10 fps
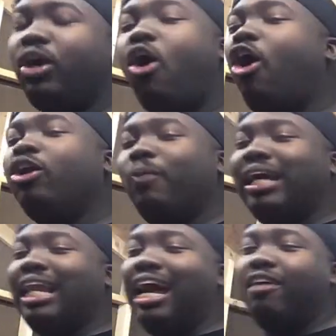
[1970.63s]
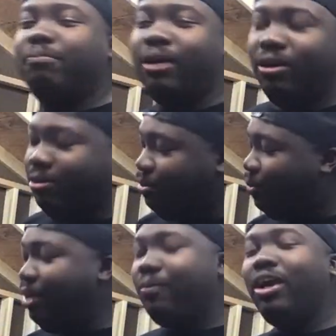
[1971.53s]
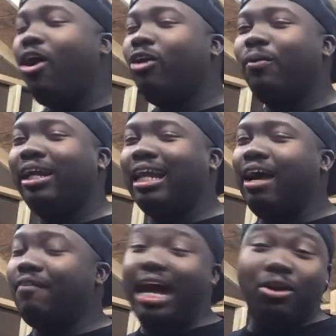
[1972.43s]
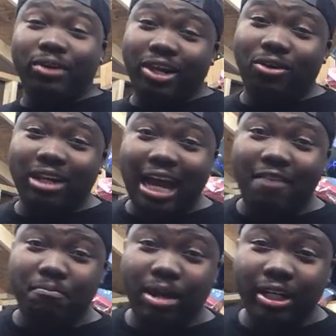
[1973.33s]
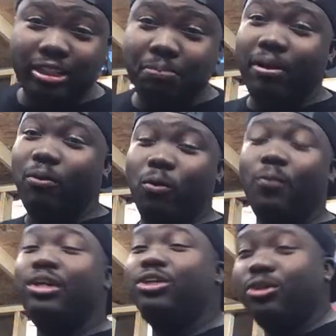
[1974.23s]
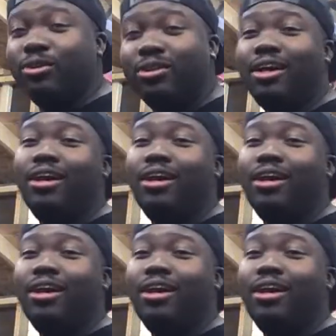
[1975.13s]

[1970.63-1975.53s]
all the way live, bro. We all the way live. I don't get on live much, but when we do,